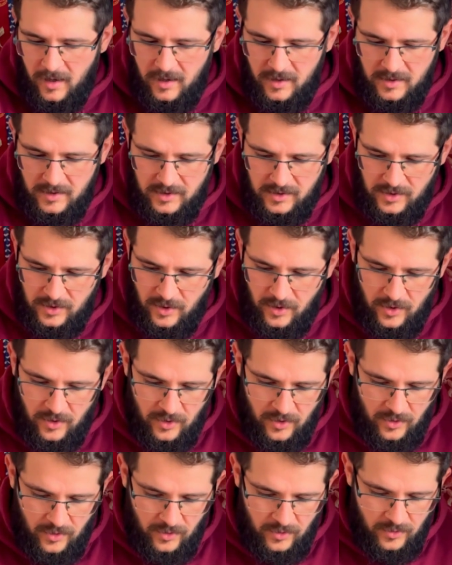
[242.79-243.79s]

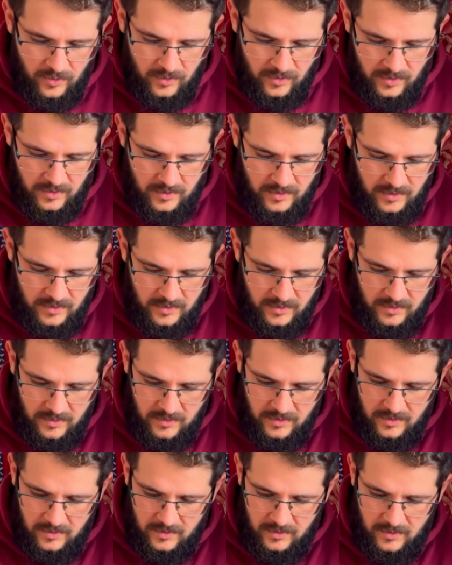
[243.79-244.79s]
So
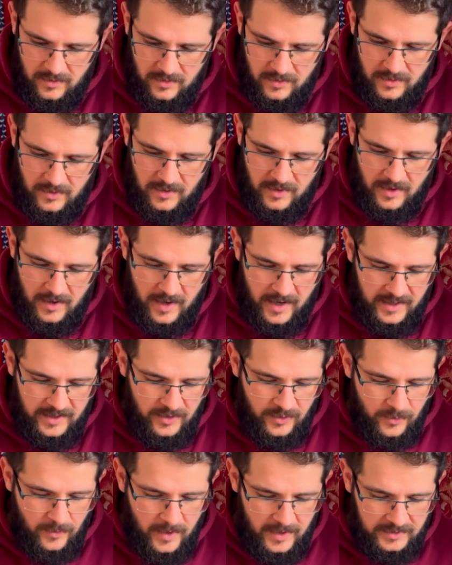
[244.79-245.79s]
I don't
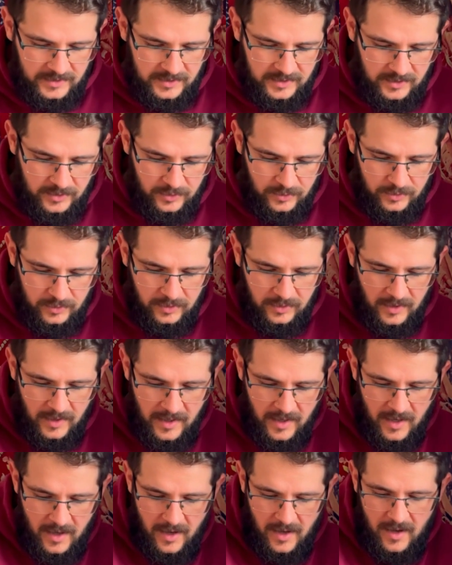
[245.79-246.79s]
want to...
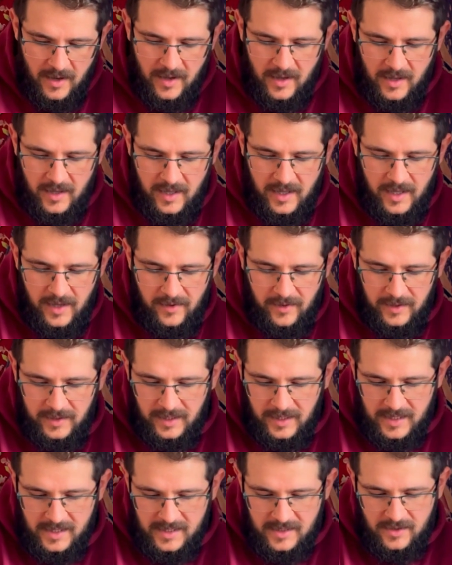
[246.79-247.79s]
Here it
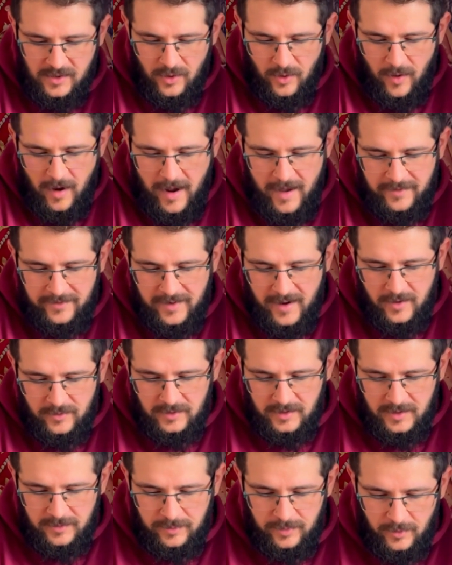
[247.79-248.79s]
is. So I found
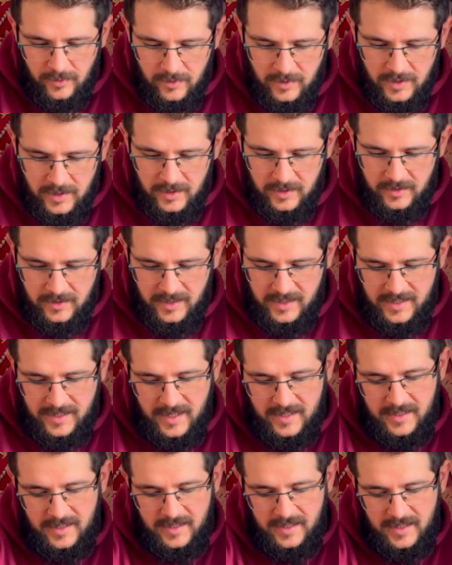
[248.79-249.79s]
the book. It says
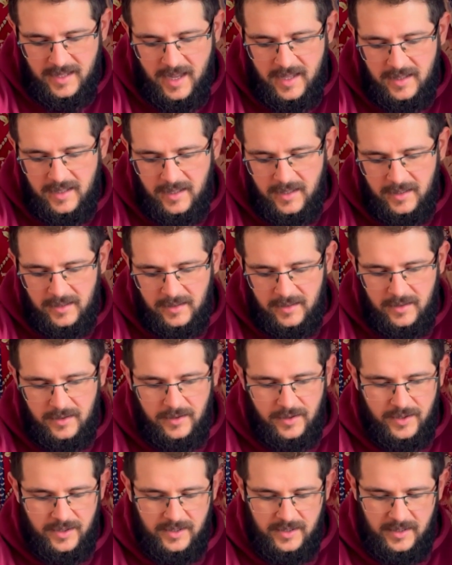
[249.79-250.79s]
A Study in
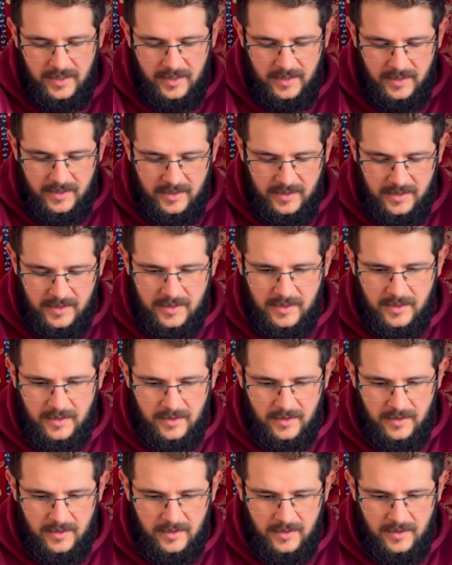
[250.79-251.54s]
Curses.